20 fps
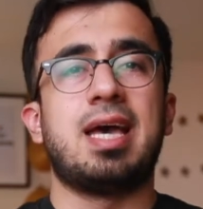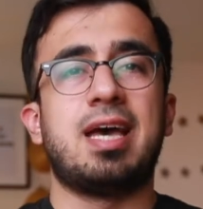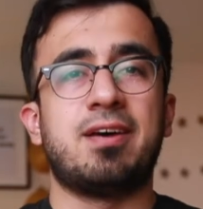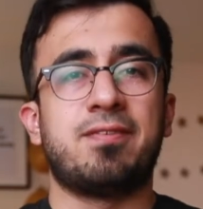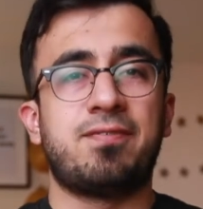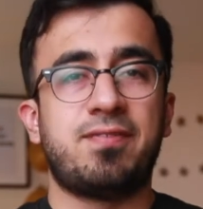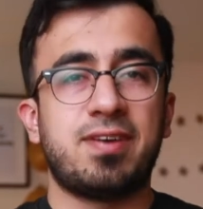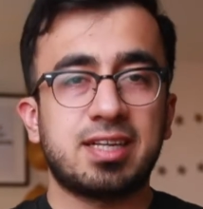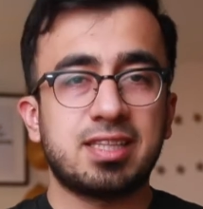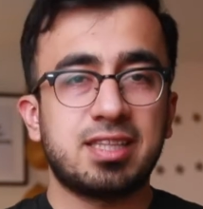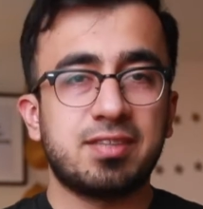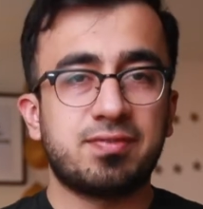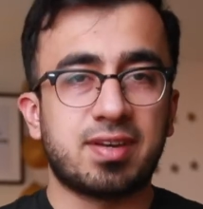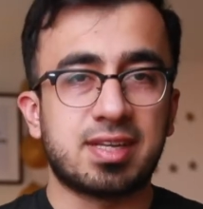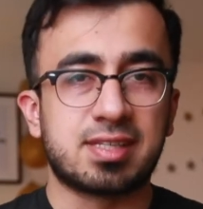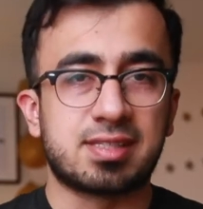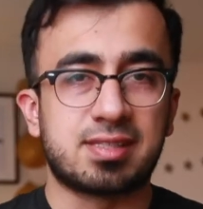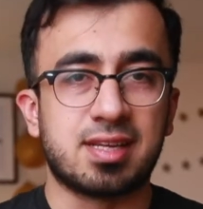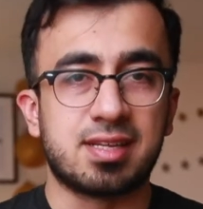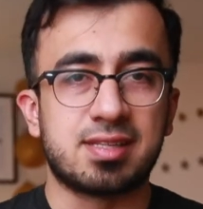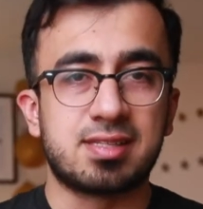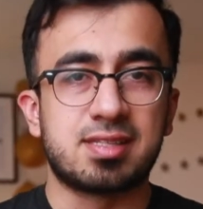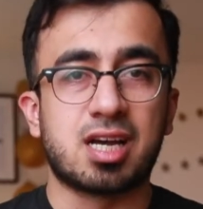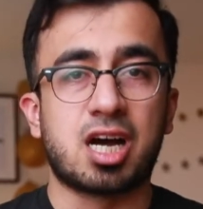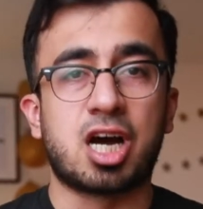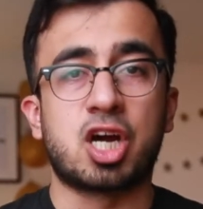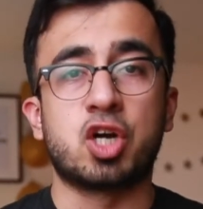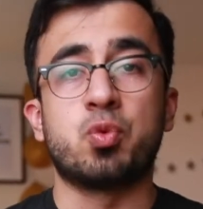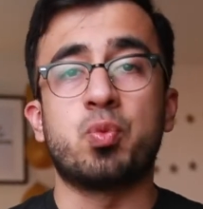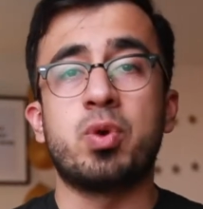Effective SDETs
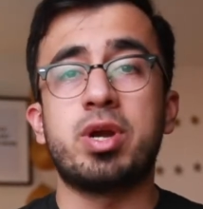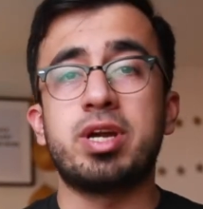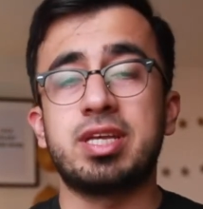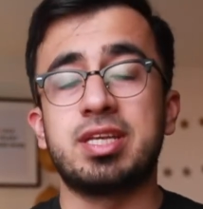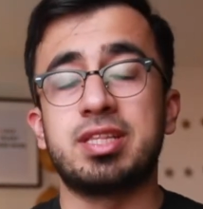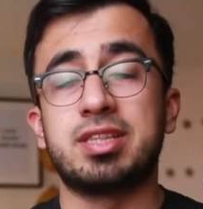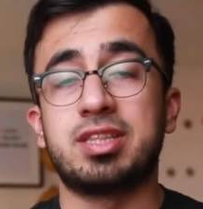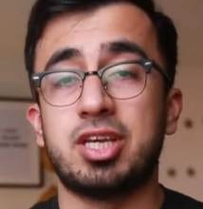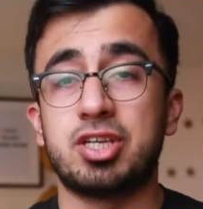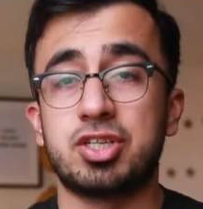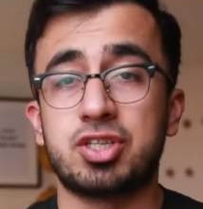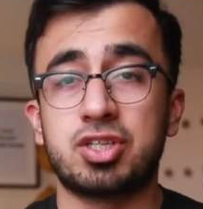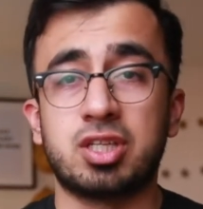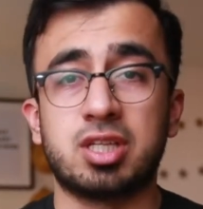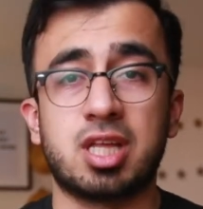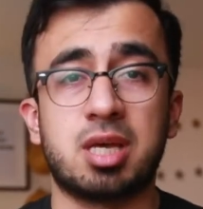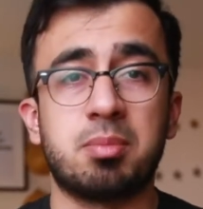are very intentional